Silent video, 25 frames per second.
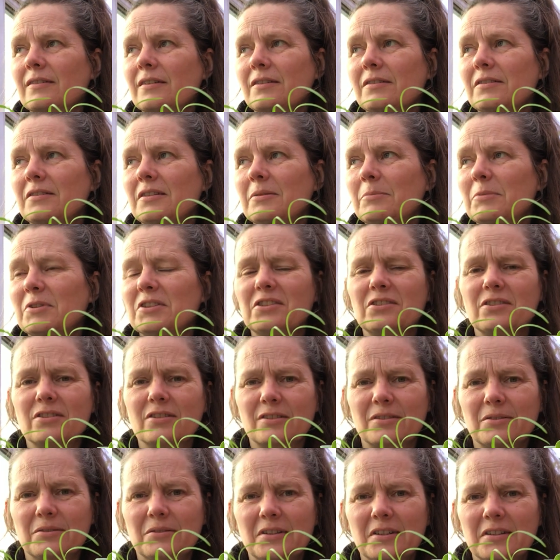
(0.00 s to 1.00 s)
God, he must
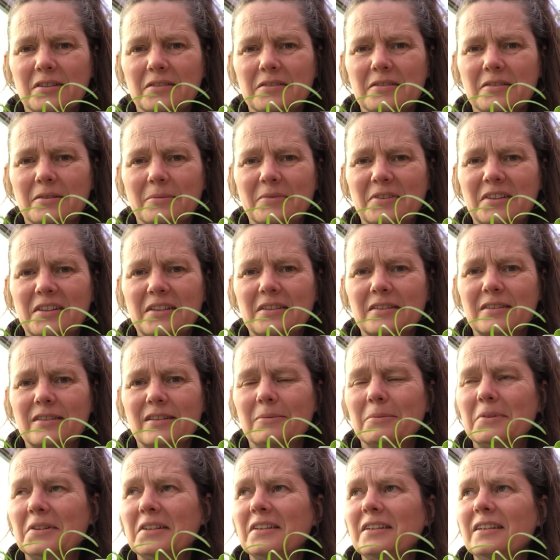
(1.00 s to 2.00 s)
just go nuts some days
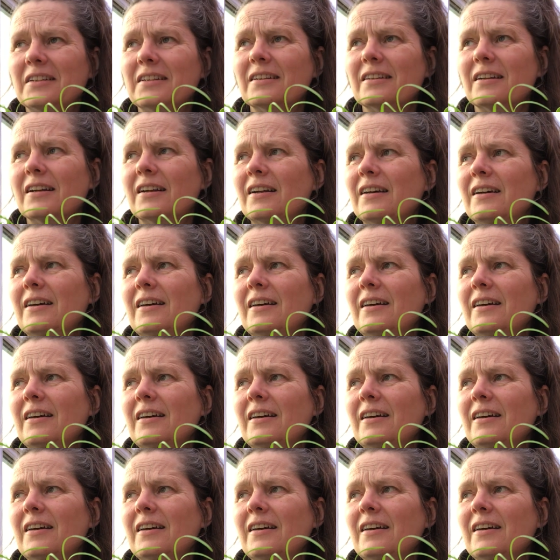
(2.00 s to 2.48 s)
coming in here.